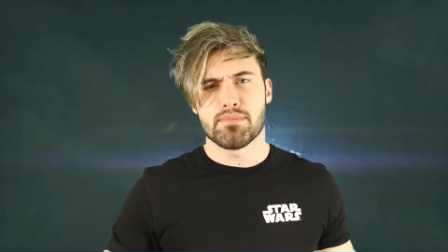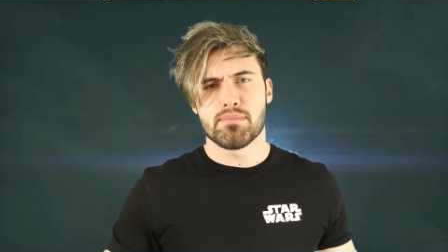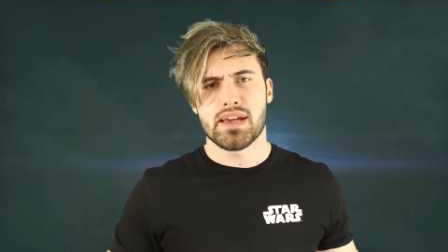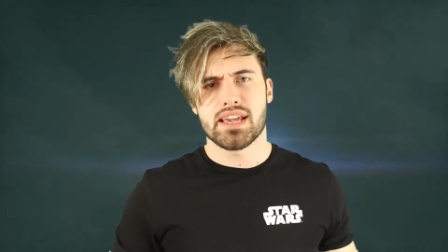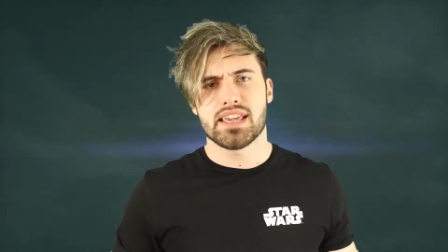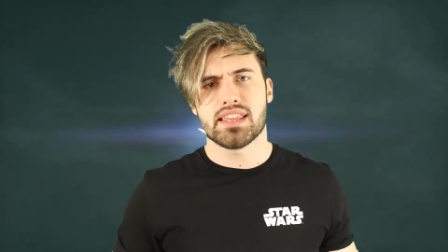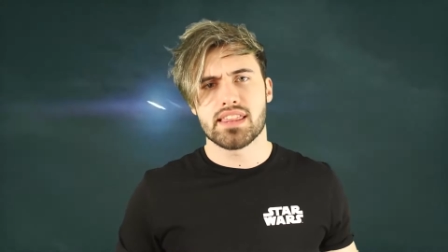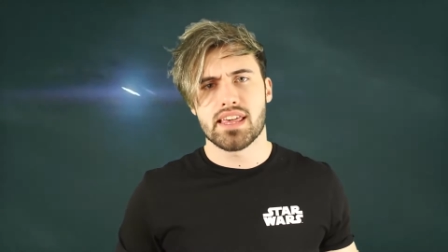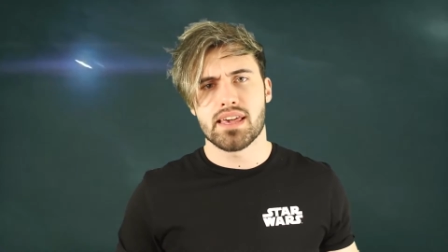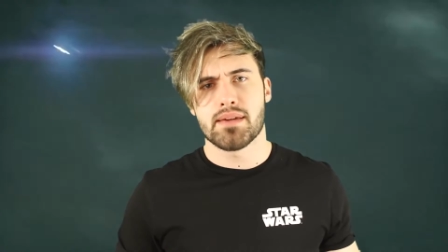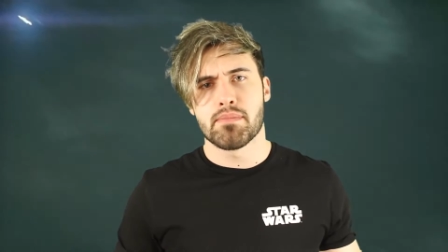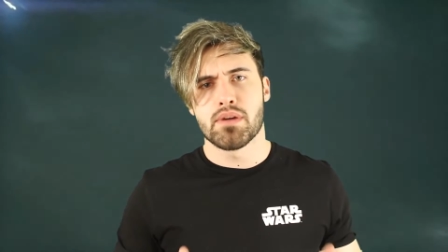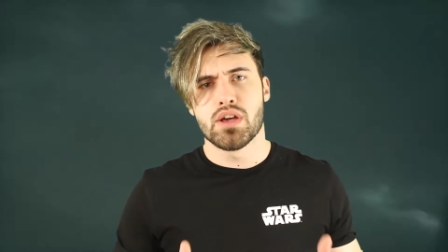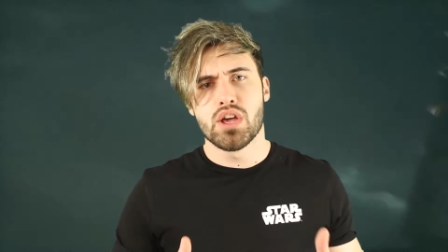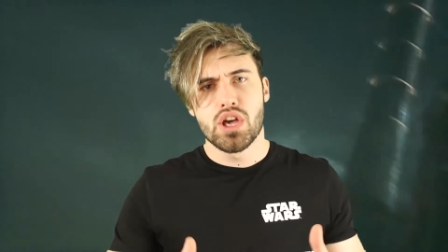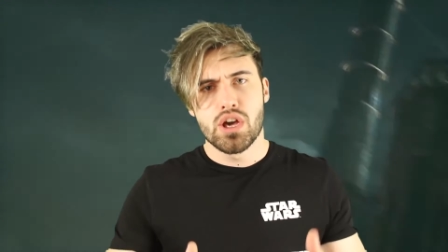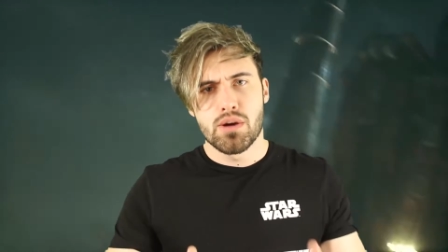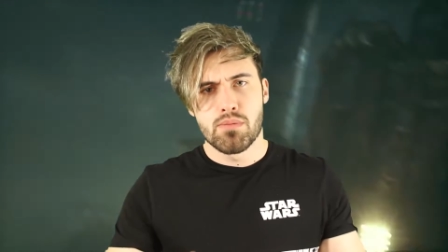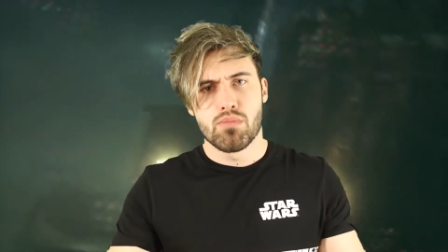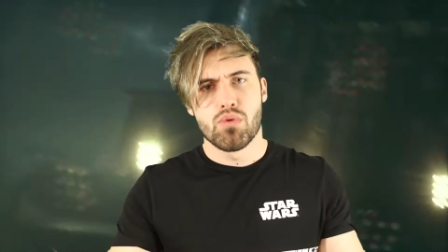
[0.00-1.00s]
and make them
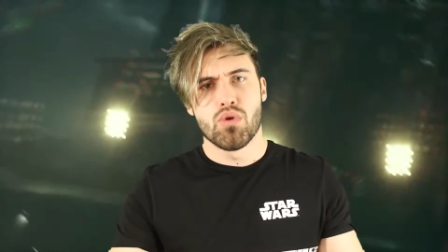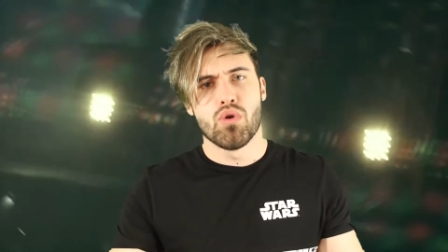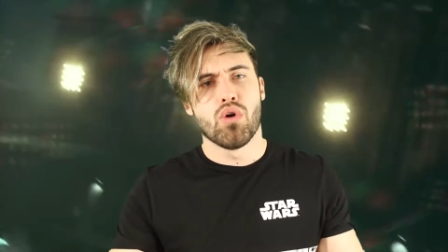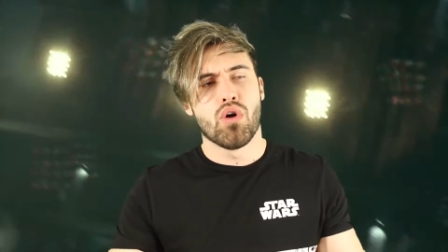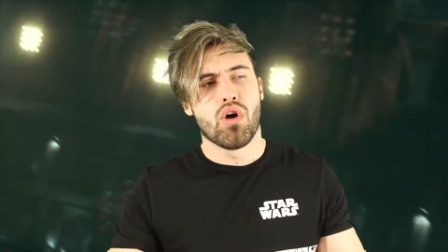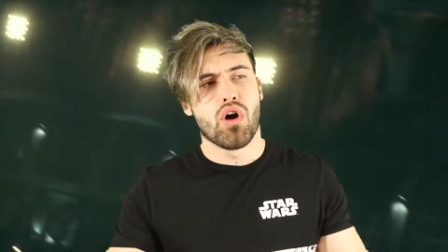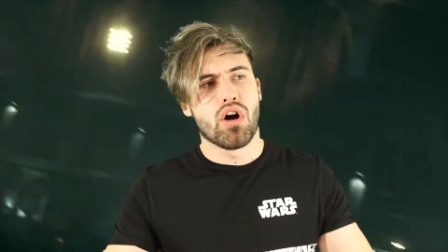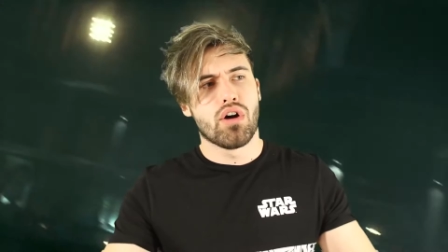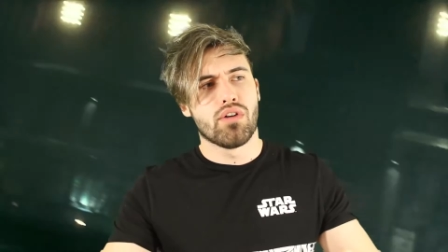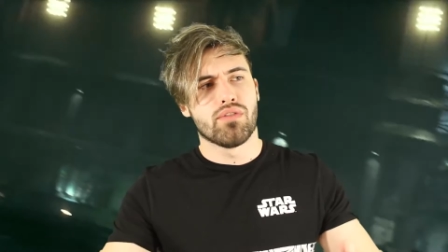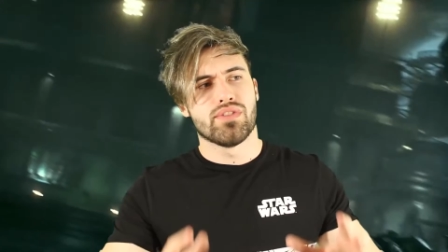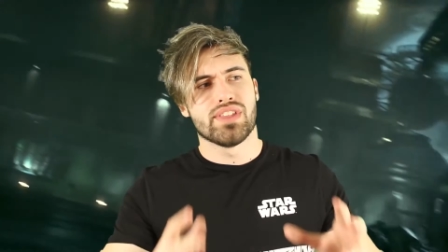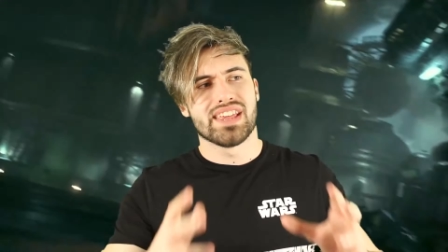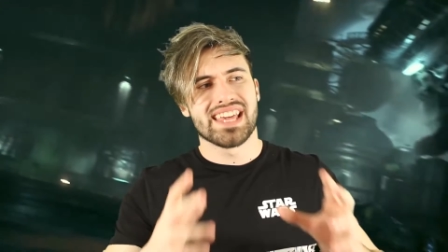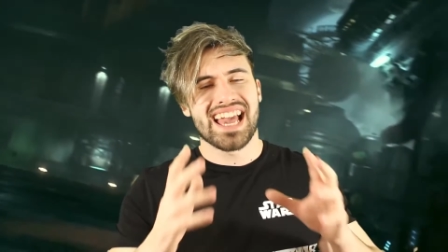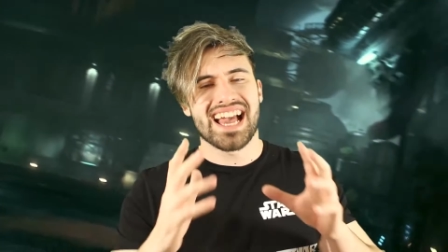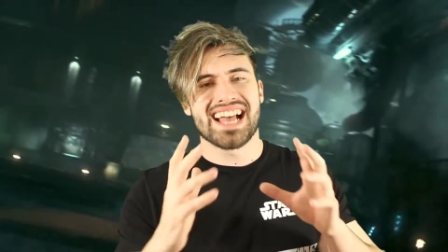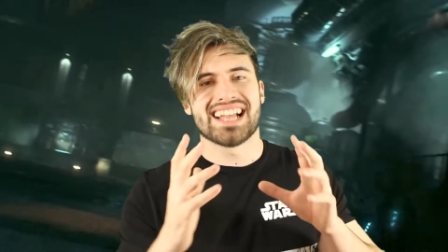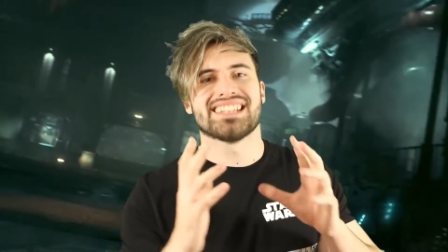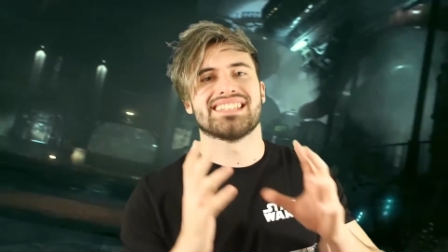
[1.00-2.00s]
more of
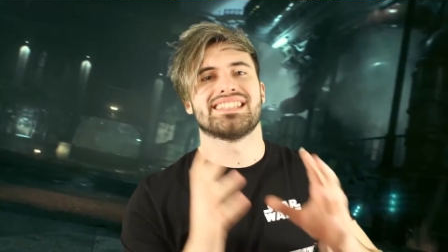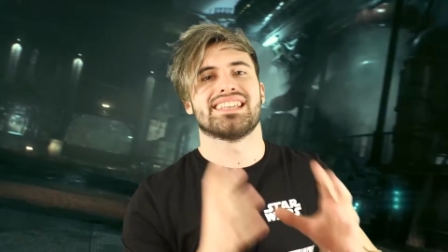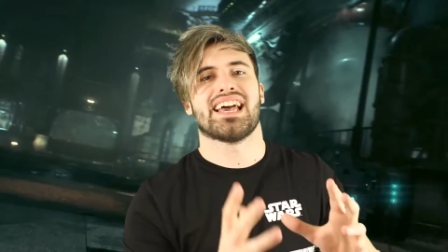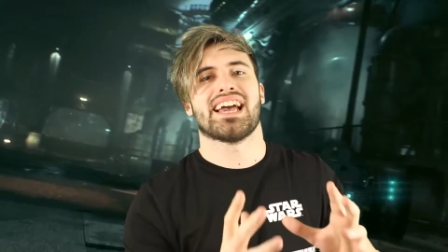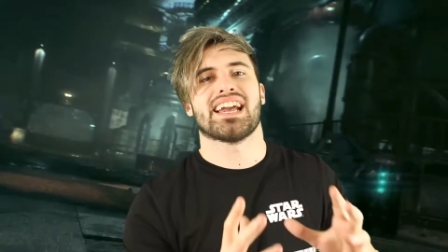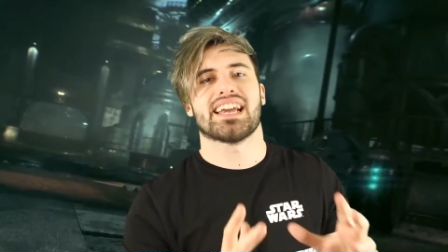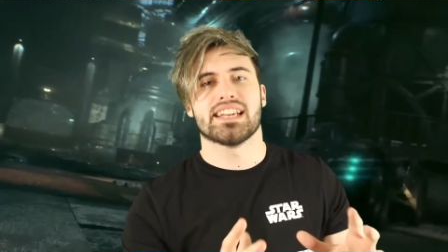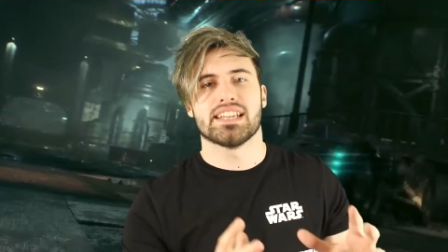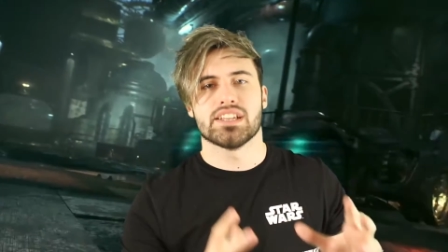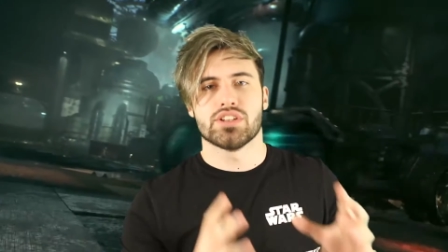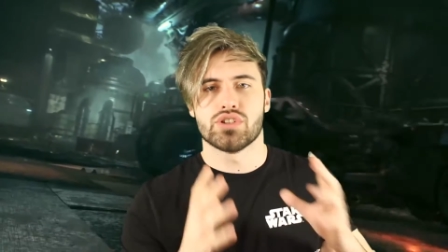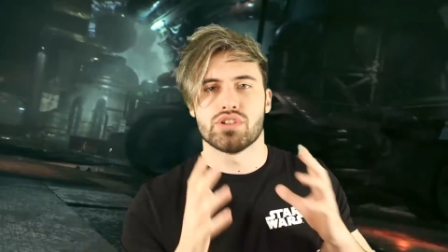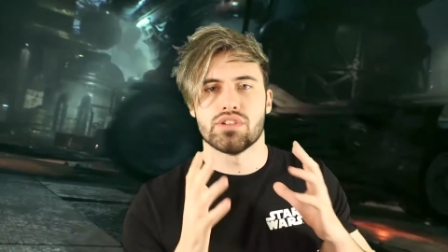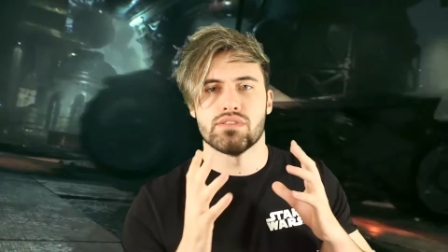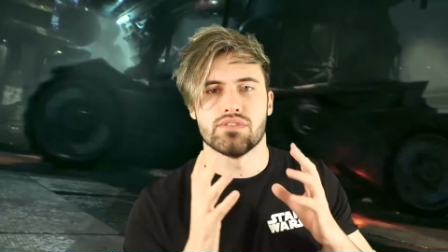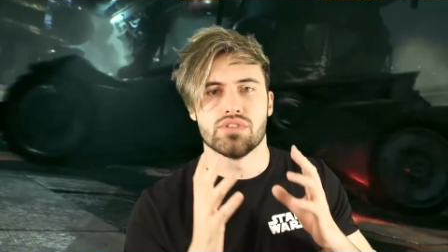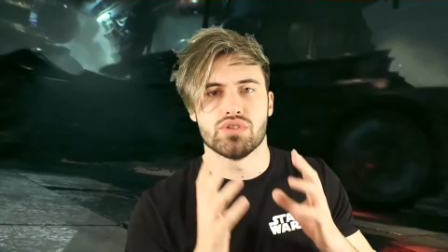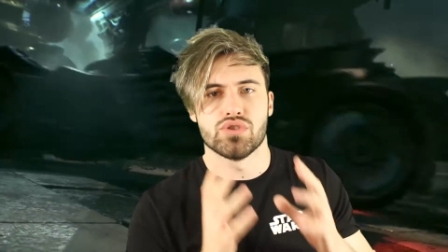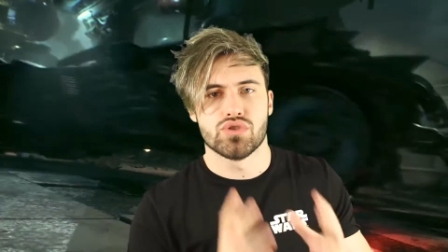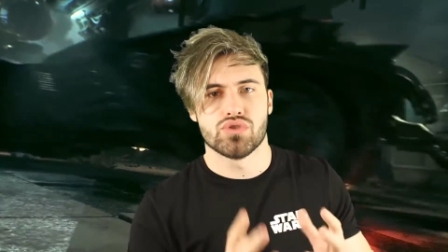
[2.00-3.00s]
the antagonists
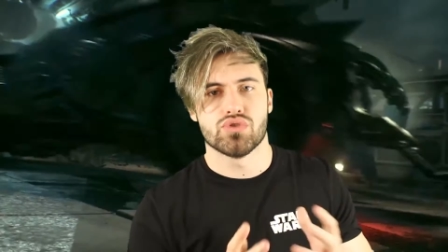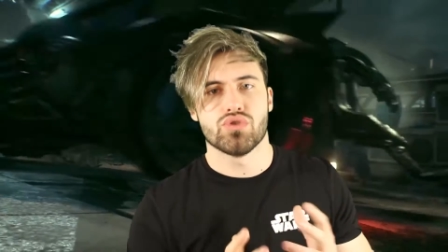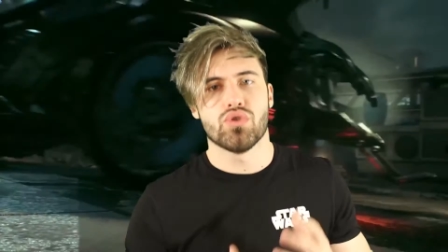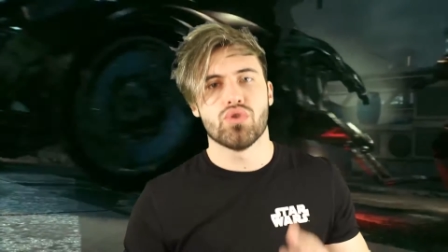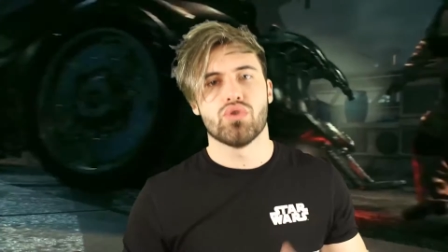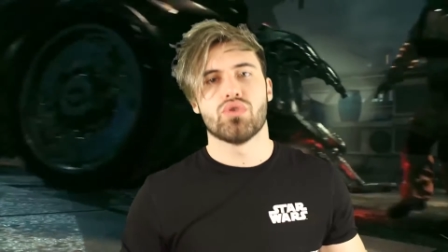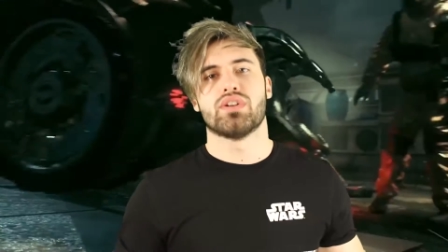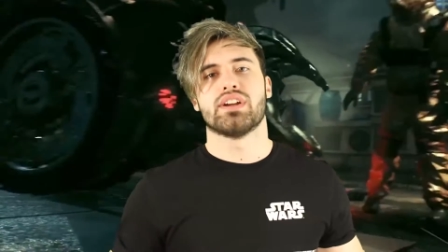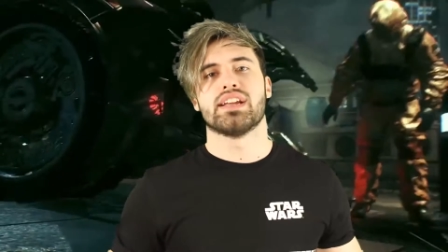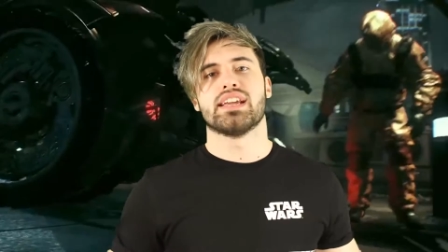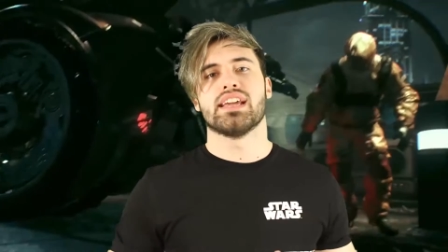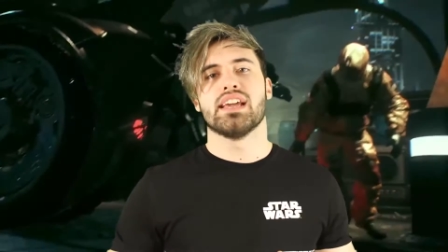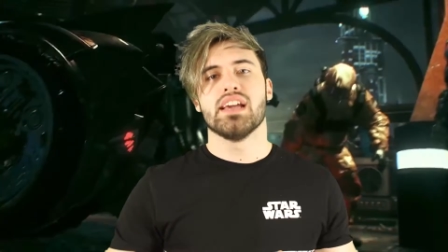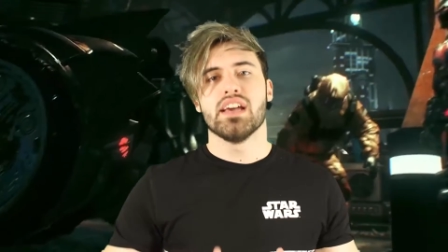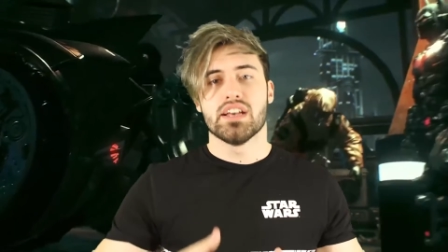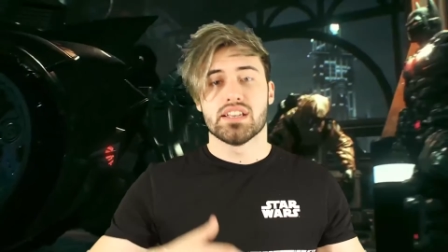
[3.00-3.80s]
of the story.